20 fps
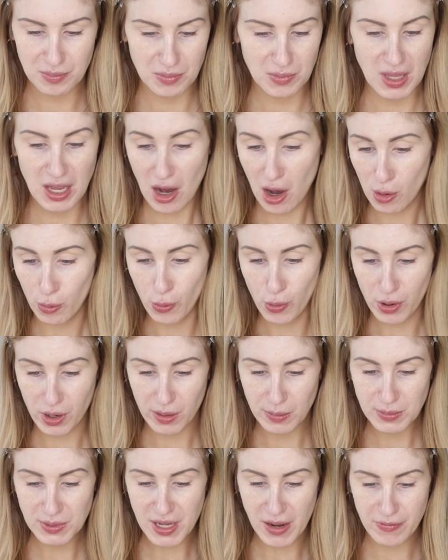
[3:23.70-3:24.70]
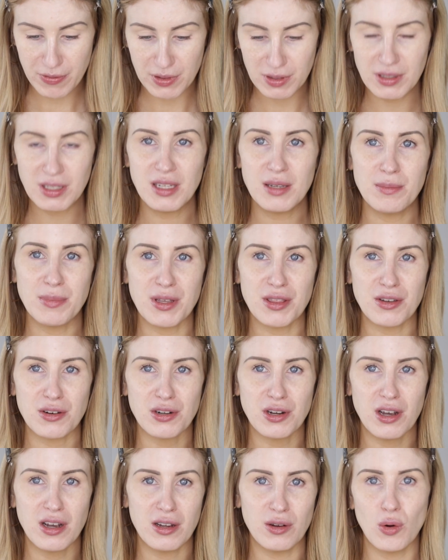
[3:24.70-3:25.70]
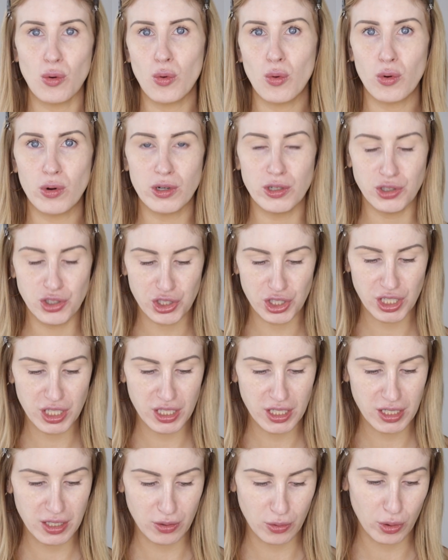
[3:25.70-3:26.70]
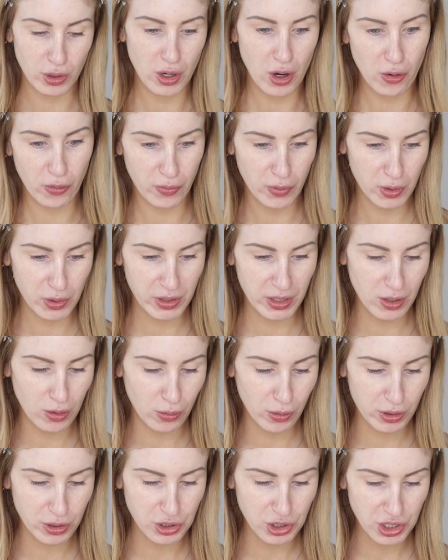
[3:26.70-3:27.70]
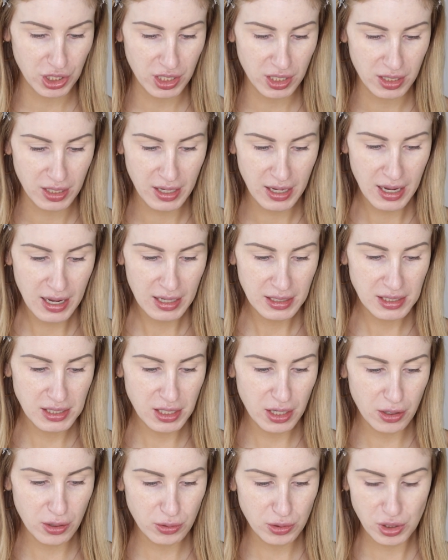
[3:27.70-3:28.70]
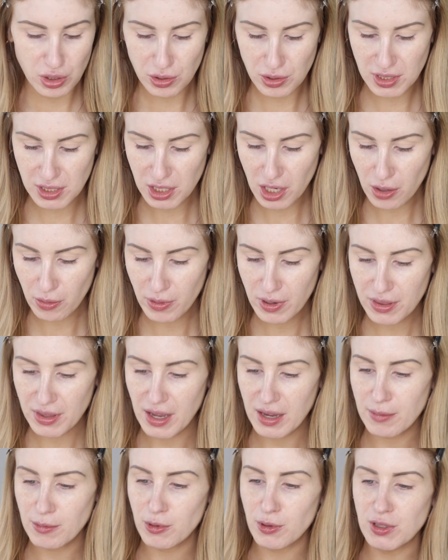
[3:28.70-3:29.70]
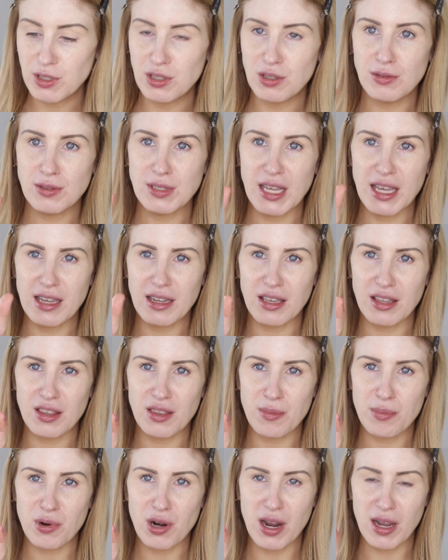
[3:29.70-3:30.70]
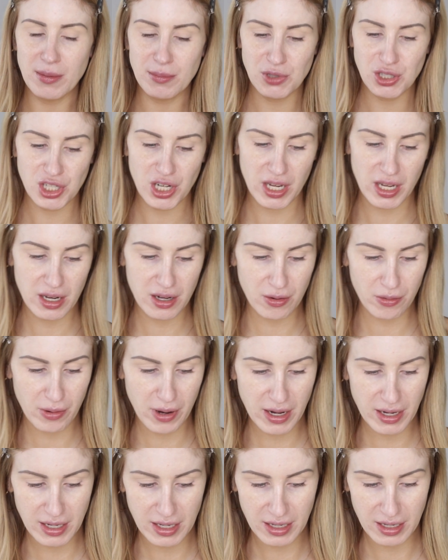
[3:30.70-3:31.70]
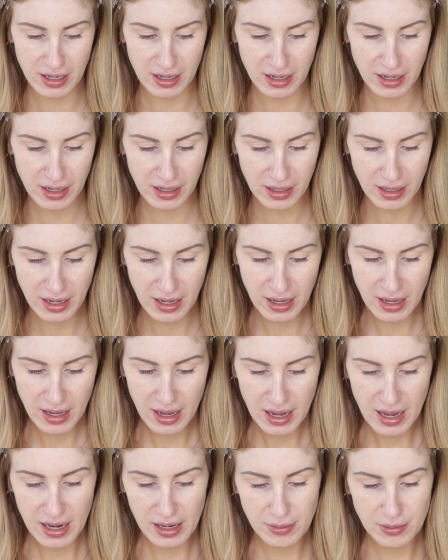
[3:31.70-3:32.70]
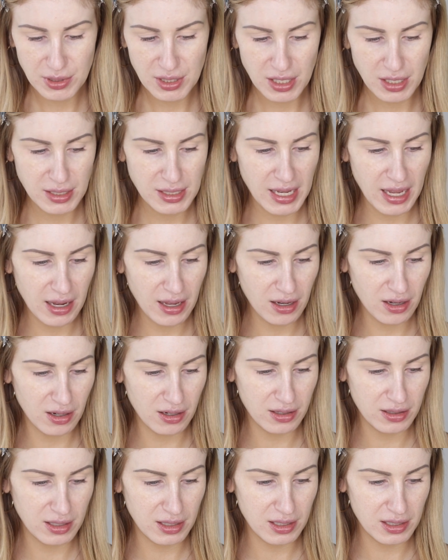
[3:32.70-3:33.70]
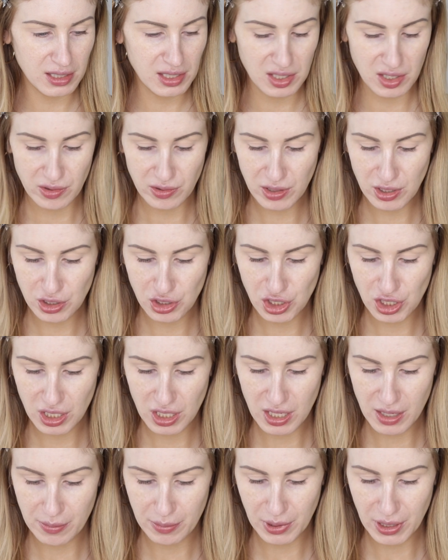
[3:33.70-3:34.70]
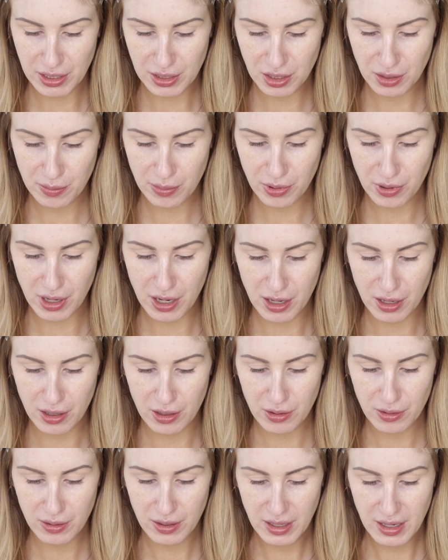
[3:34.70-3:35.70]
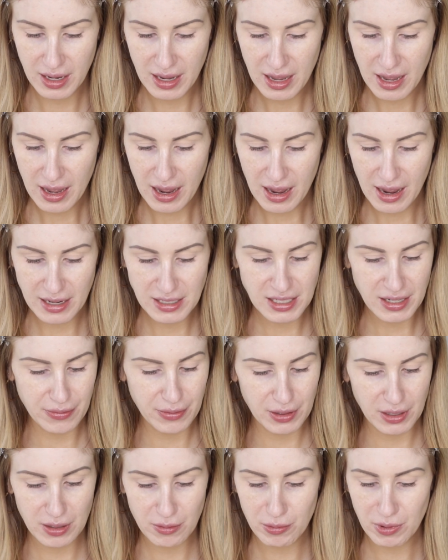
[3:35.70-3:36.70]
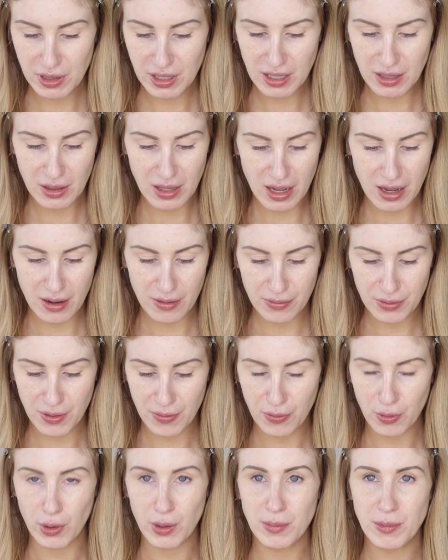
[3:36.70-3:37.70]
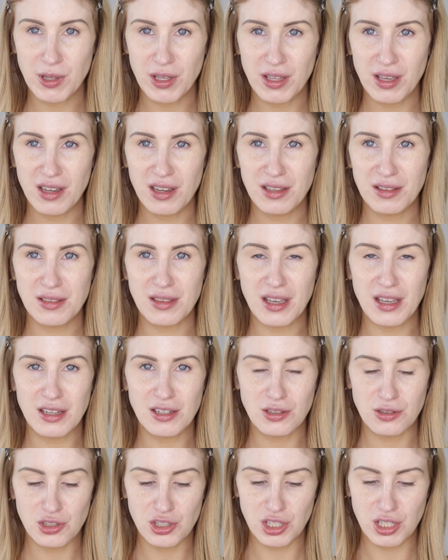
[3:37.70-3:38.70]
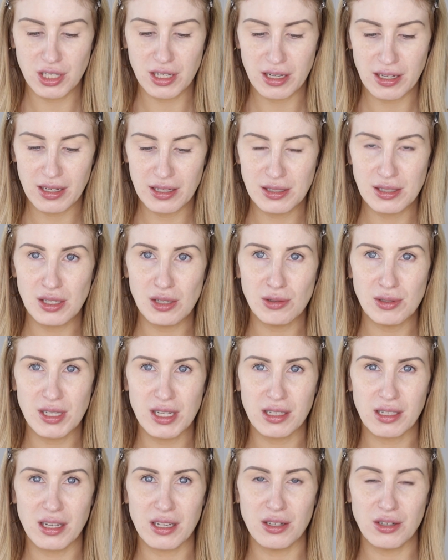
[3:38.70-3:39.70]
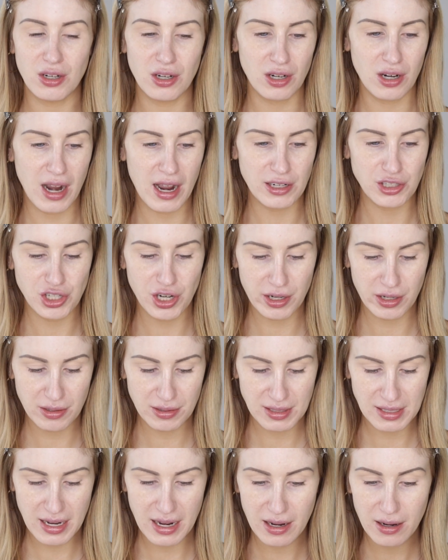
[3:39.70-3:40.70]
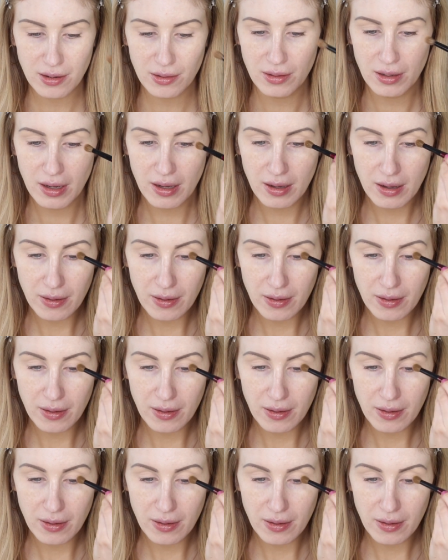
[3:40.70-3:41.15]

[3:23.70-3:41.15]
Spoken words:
They are warm, definitely, but they're not orangey or overly orangey. So to start with, I'm going to take the Prime shade right here, and I'm just going to take it on a Sonia G Blender Pro. I definitely really love the formula that she is using in her eyeshadows now.